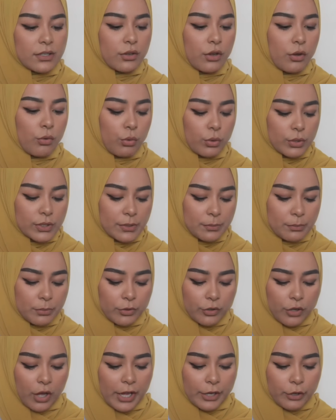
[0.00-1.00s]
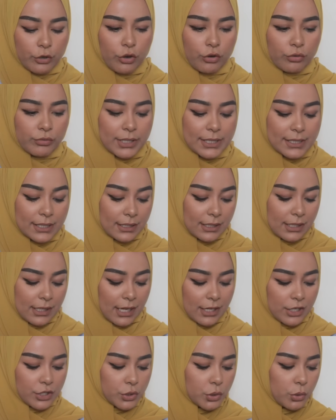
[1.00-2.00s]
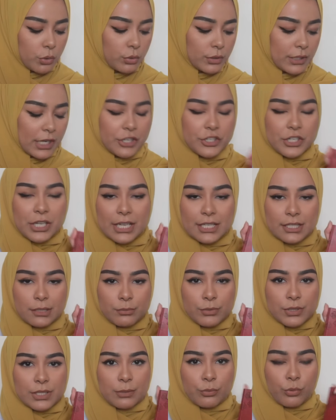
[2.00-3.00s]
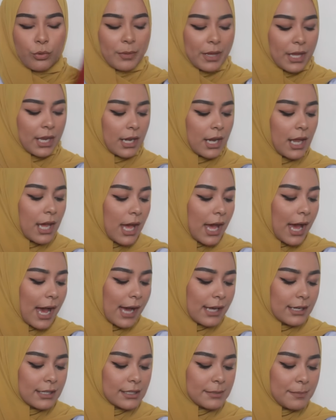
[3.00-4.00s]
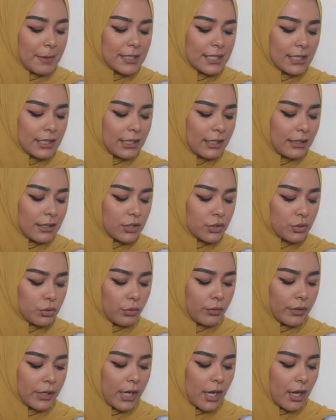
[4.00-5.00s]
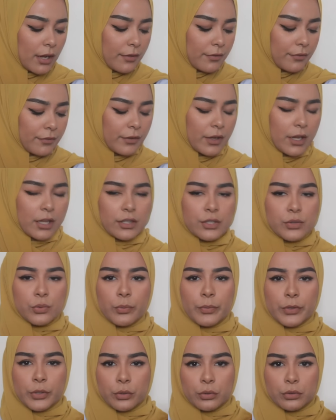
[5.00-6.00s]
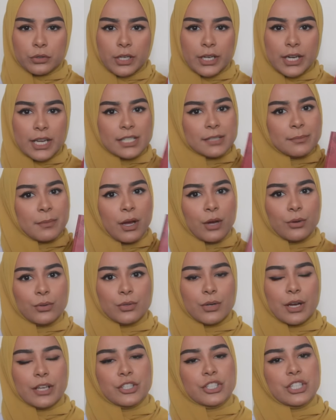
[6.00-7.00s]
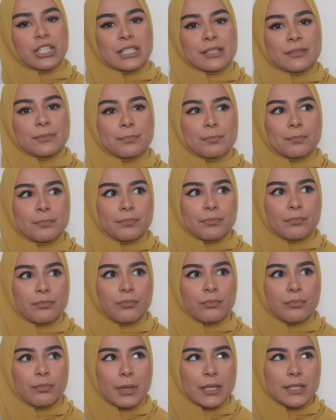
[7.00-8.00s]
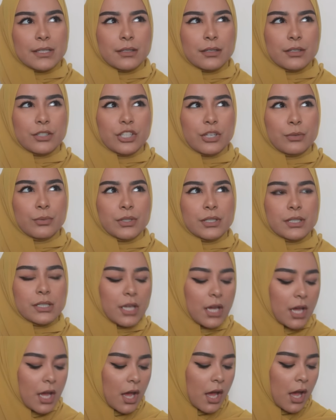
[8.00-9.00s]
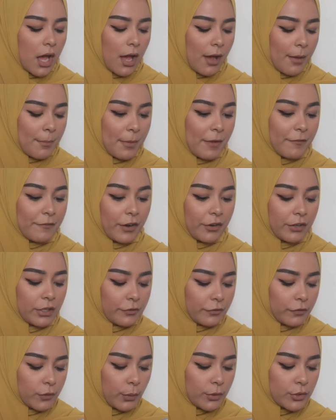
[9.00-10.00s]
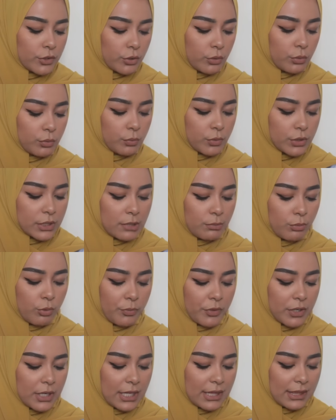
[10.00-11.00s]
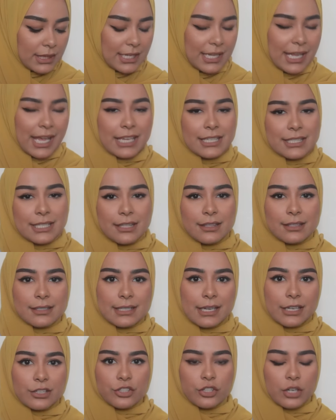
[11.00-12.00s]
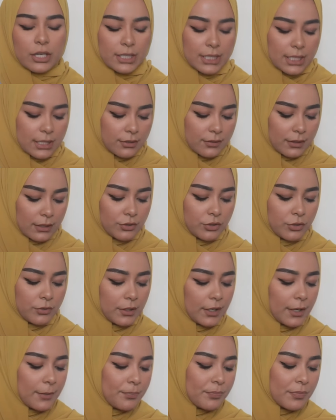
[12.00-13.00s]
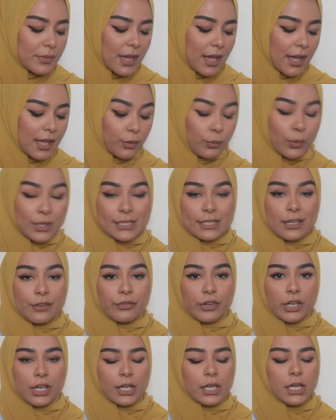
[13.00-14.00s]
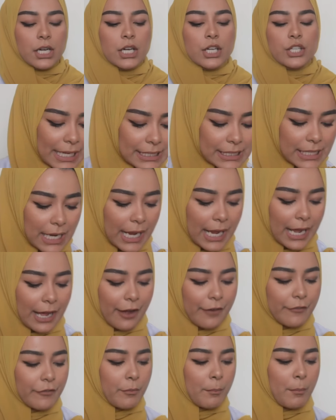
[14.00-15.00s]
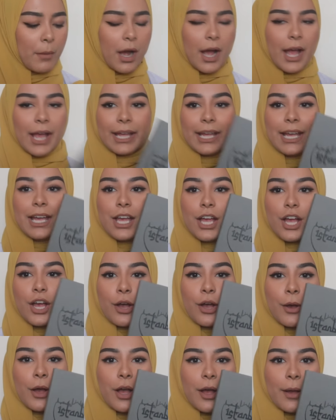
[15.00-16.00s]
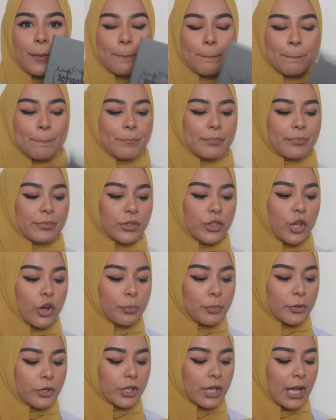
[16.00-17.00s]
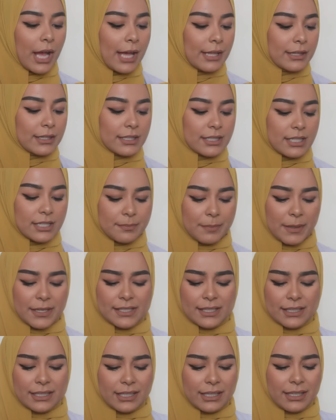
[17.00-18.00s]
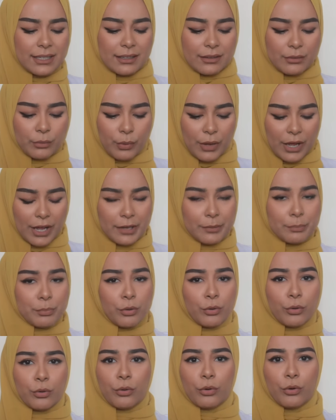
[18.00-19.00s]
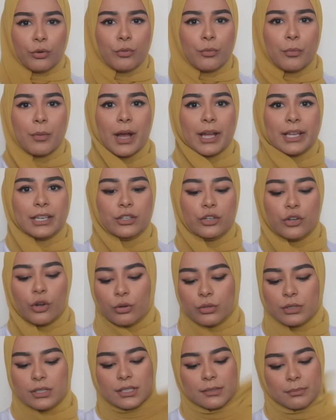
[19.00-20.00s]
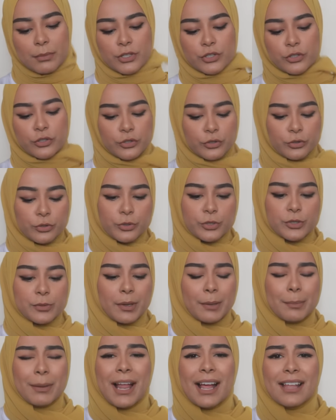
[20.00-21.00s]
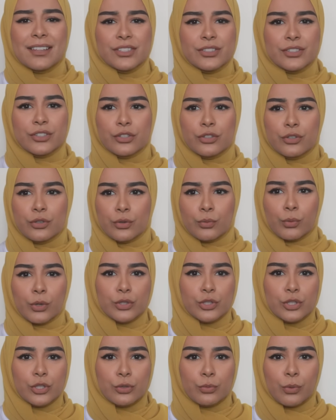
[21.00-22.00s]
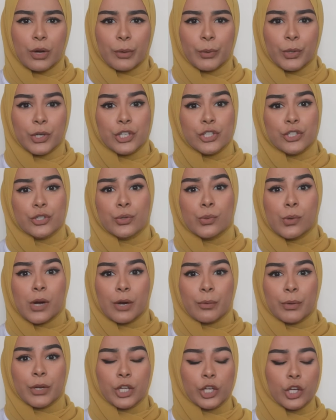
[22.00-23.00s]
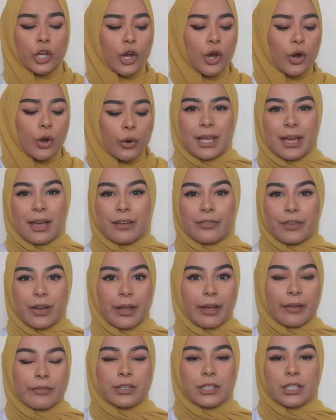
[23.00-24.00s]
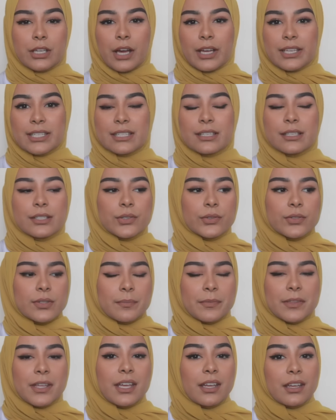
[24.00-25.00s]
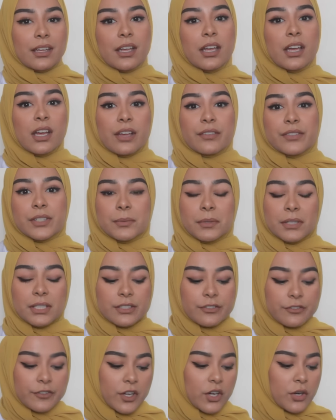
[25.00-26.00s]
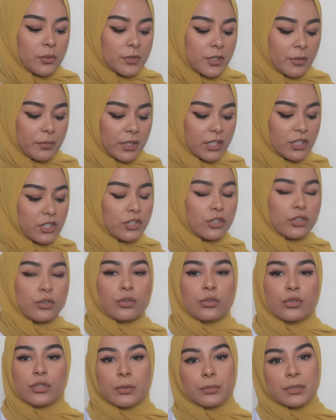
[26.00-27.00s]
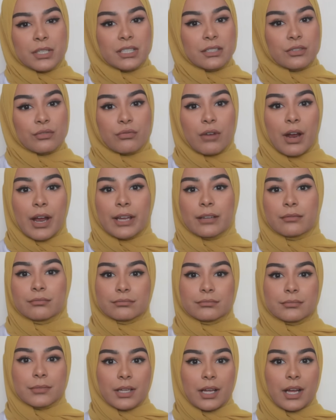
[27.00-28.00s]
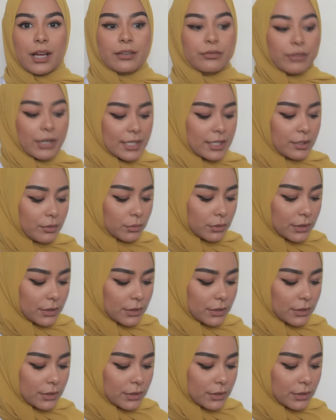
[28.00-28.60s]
is an awesome book I got recently, and it's called Educating Muslim Women, and it's basically the story of uh, this woman called Nana Asma'u, and she's bas- she was um, a very influential Muslim woman in the 18th slash 19th century in West Africa. Next, I have my um, notebook, and this is basically where I put all my notes, my doodles, my plans to do what to what I want to do, where I want to go. Uh, if I have any ideas or something, something to film, something to do, something to write, I write it